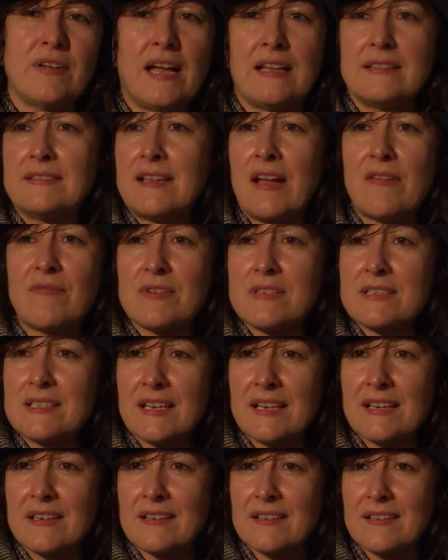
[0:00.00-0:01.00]
had never
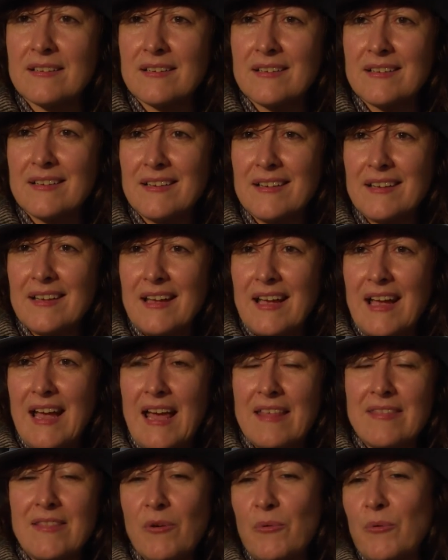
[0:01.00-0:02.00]
seen.
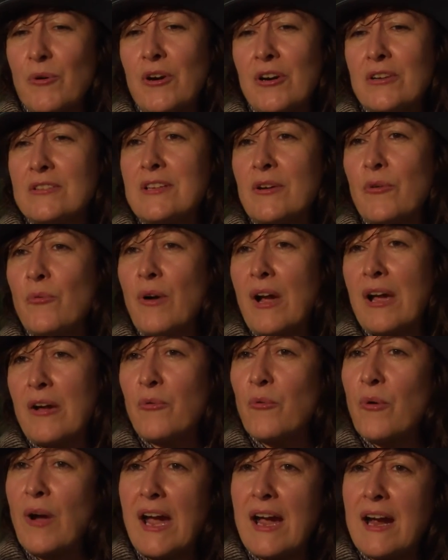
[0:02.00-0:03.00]
And they weren't
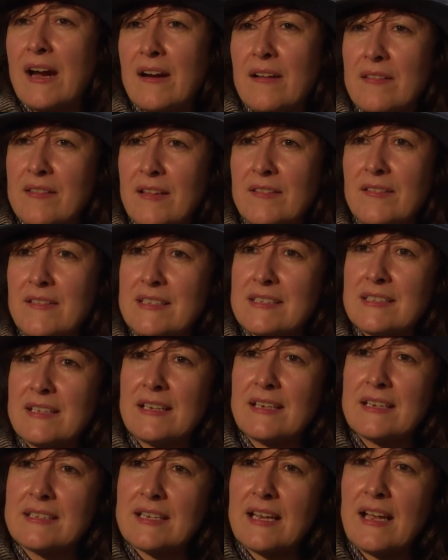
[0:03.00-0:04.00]
aware that this
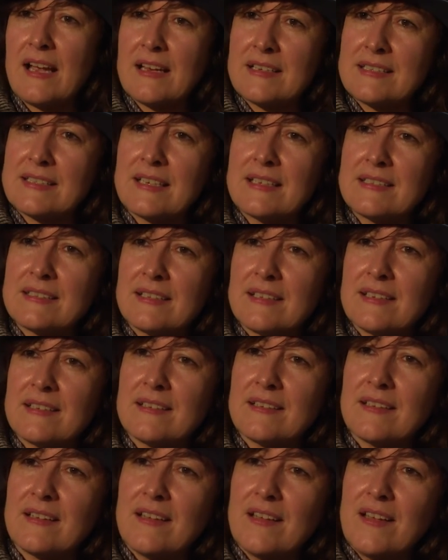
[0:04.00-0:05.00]
scene existed
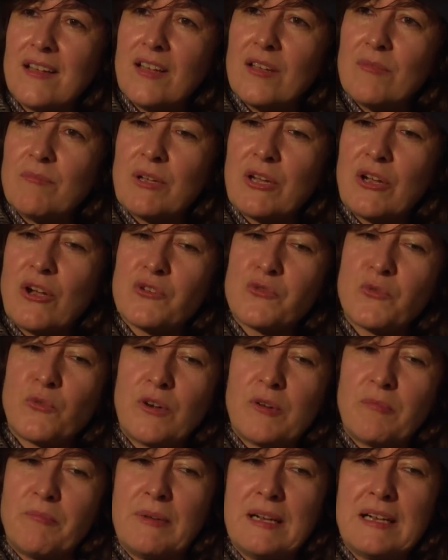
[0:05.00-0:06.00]
because
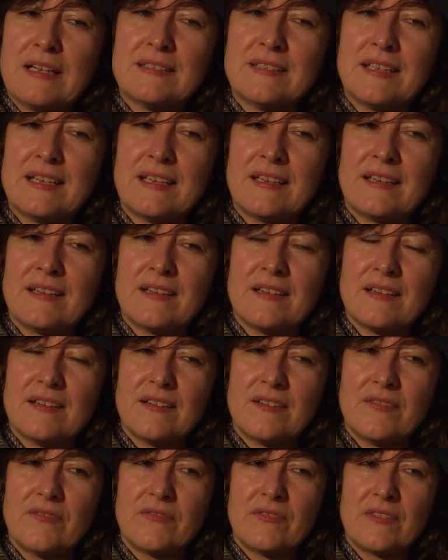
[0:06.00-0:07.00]
we're building
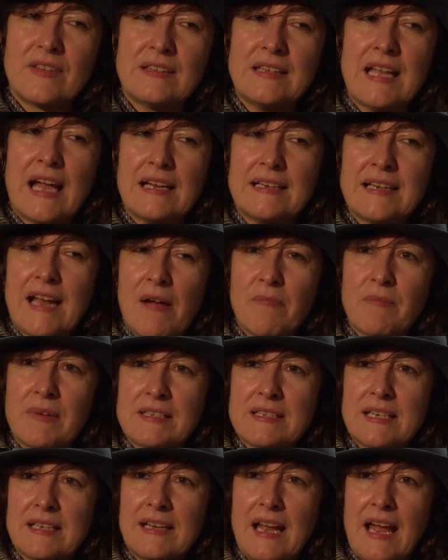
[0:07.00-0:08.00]

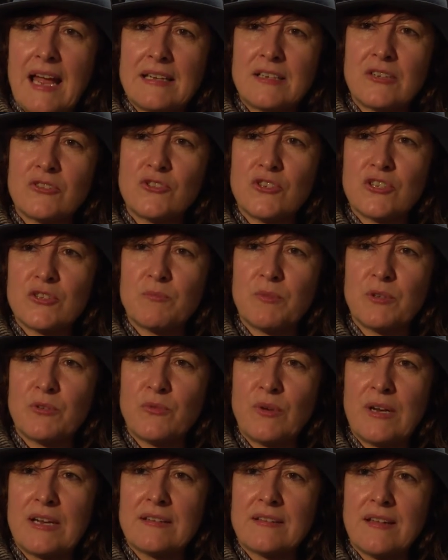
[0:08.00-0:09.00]
dynamics and energies
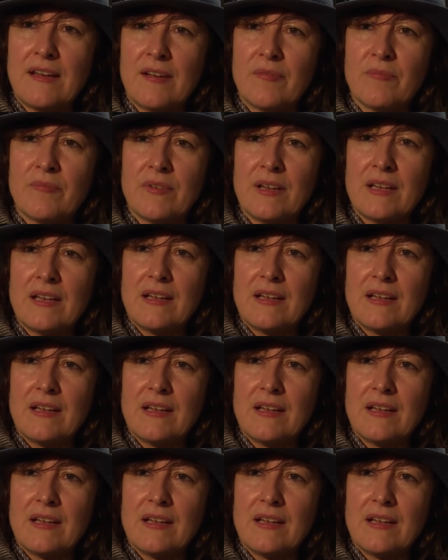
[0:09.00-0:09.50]
between them